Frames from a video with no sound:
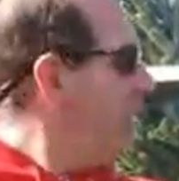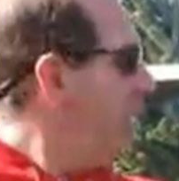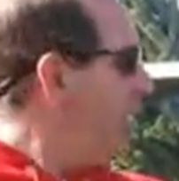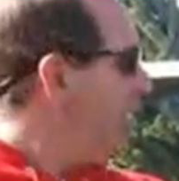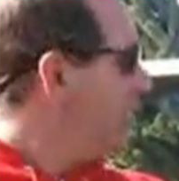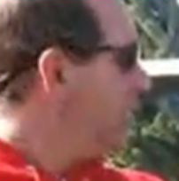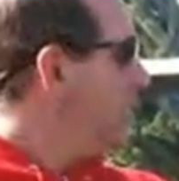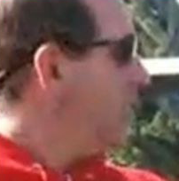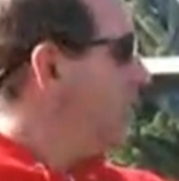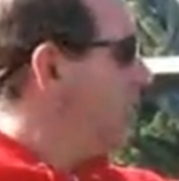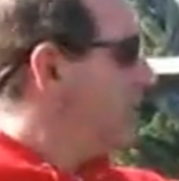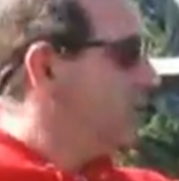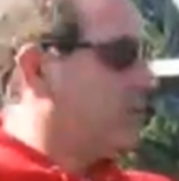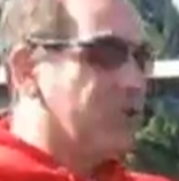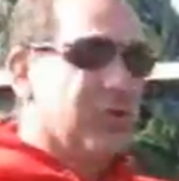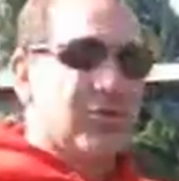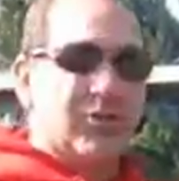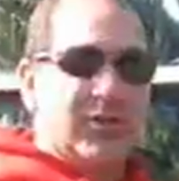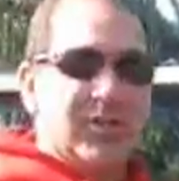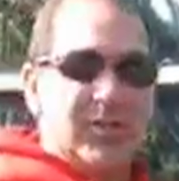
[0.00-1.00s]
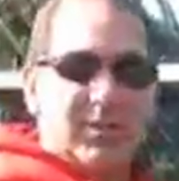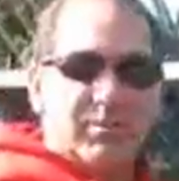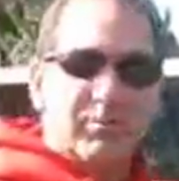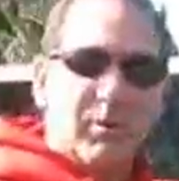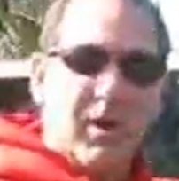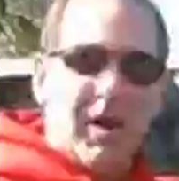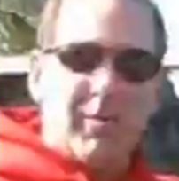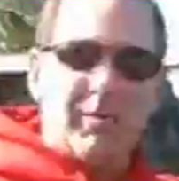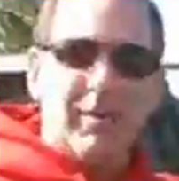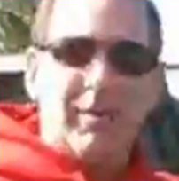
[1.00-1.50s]
Also, this tree is
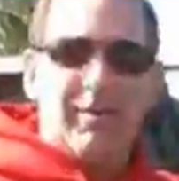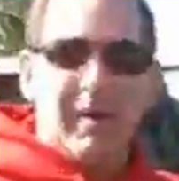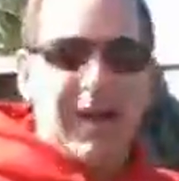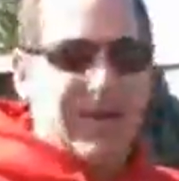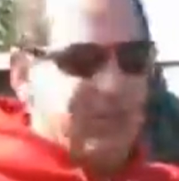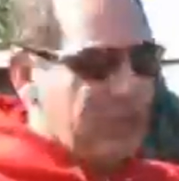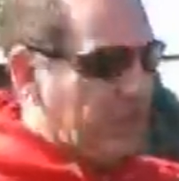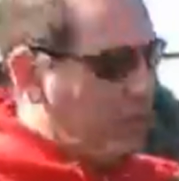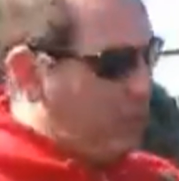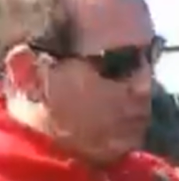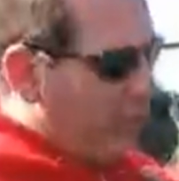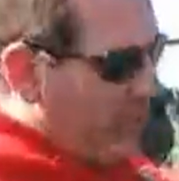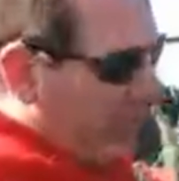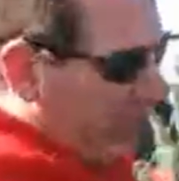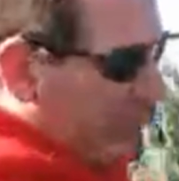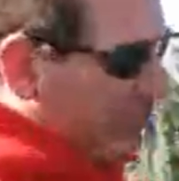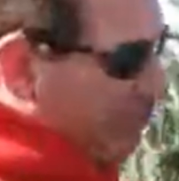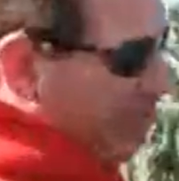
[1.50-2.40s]
probably about 200